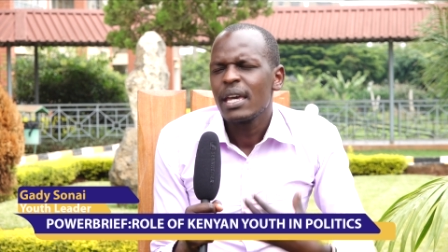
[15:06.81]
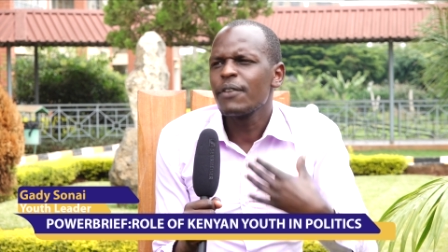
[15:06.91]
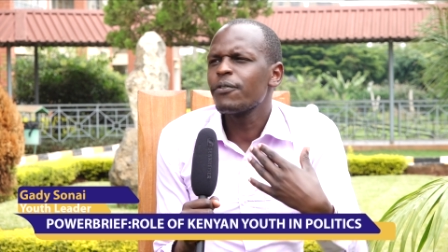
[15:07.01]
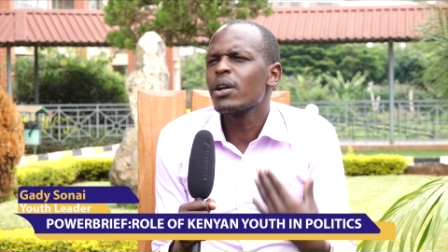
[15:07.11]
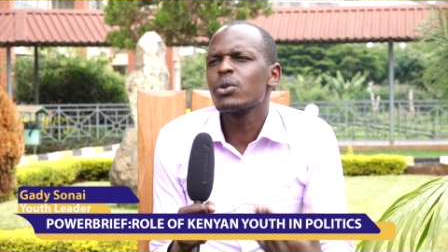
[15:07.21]

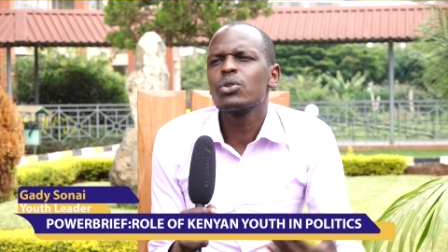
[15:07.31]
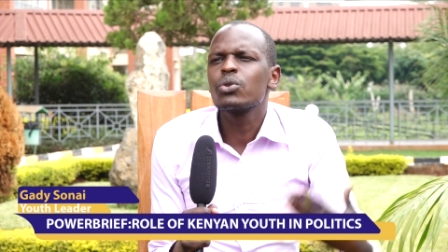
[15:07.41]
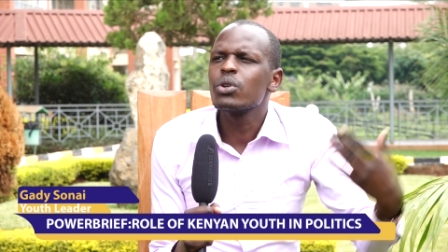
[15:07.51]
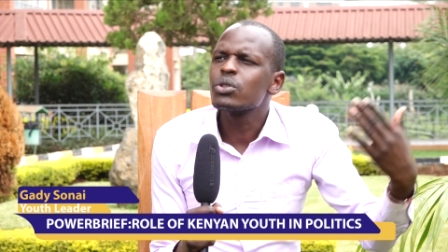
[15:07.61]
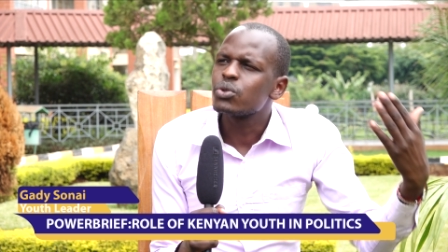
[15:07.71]
if you are
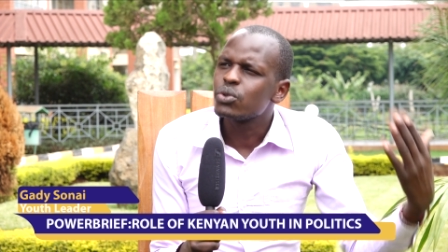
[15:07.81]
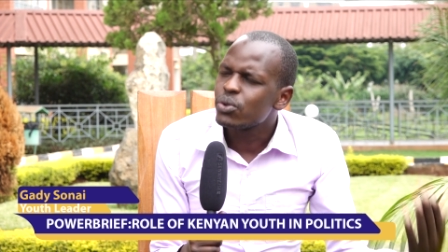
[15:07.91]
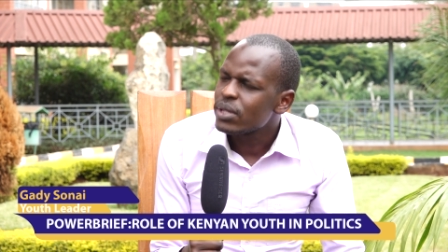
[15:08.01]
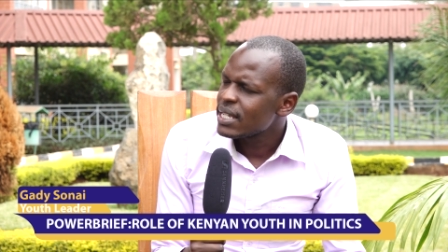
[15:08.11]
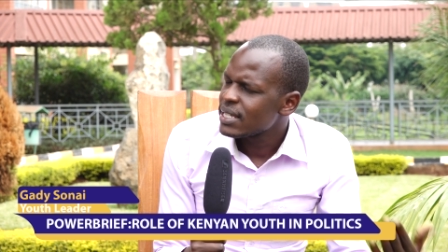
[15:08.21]
not going to
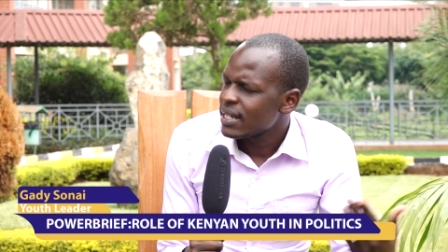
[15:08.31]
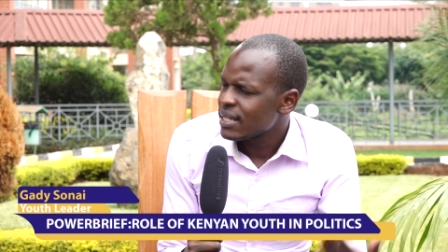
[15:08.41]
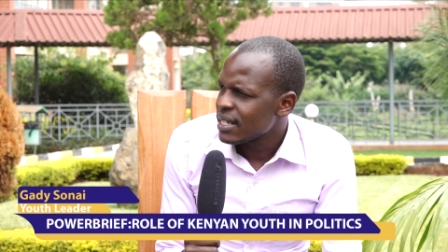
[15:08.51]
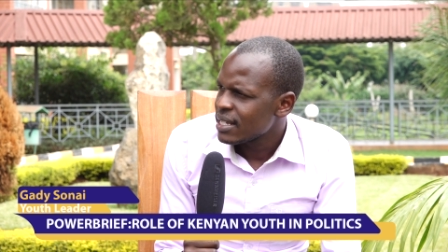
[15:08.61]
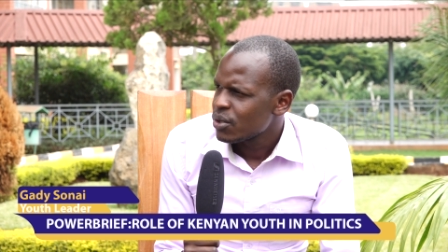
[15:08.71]
do this
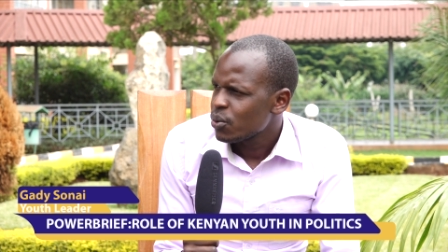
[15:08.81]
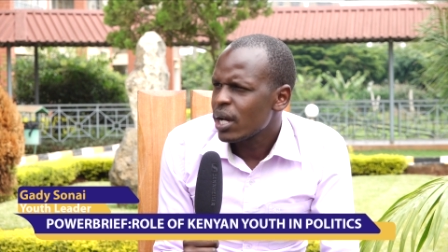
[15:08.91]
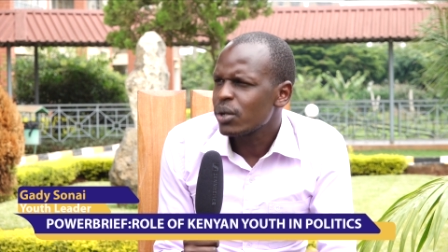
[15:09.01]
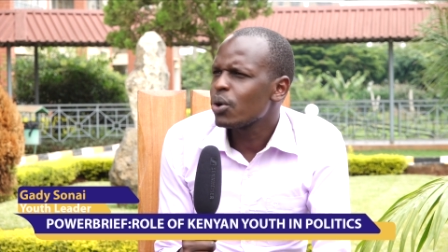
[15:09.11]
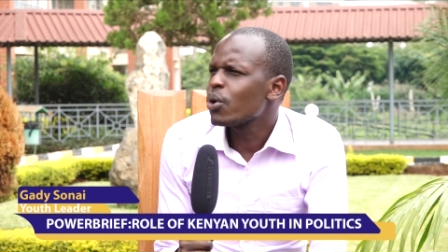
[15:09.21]
and this,
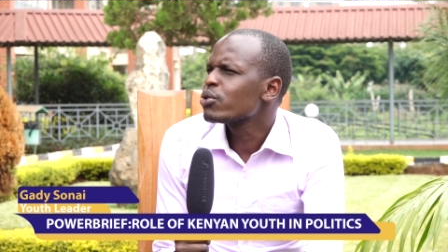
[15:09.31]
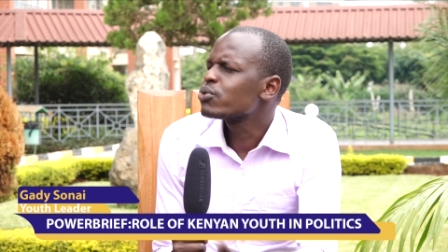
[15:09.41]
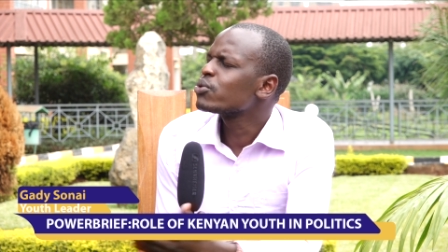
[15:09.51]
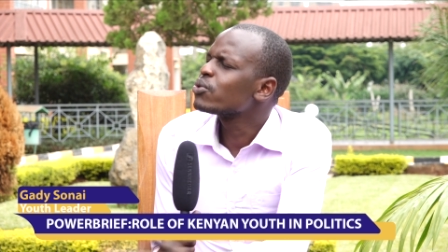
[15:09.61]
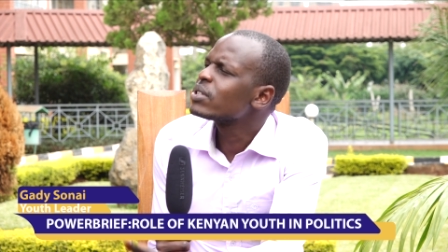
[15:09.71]
we are not going
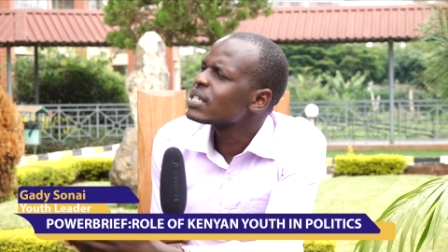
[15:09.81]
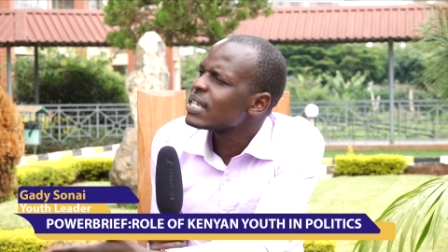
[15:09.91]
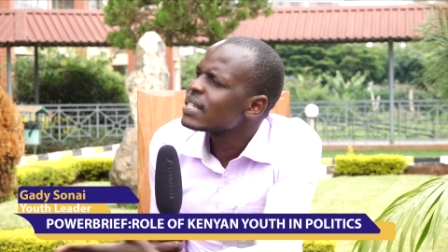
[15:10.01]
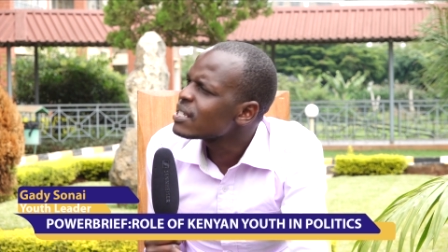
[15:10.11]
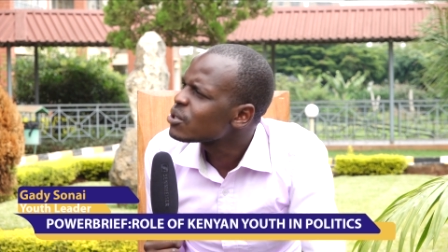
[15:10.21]
to do
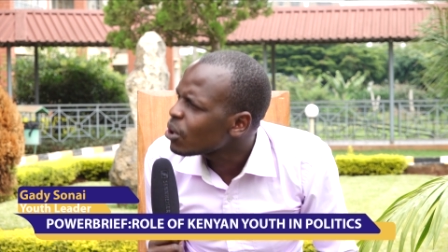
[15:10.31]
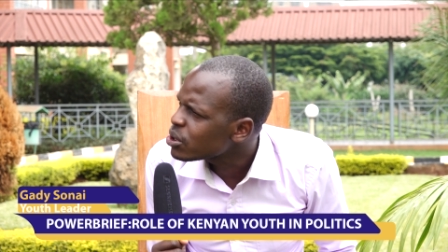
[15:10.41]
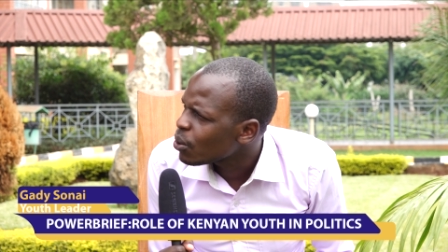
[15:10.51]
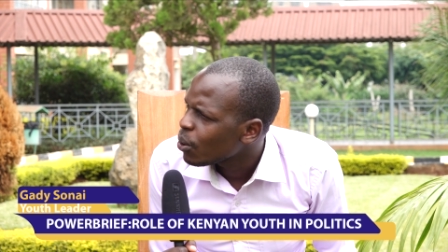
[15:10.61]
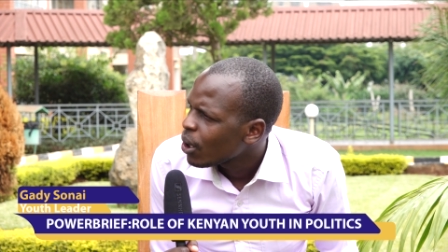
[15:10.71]
this and this
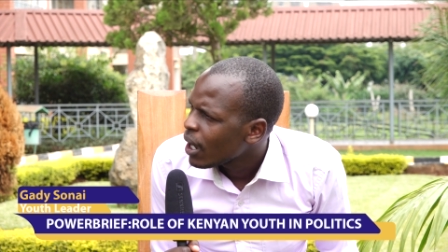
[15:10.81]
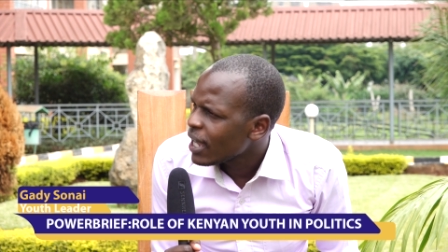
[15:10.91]
also.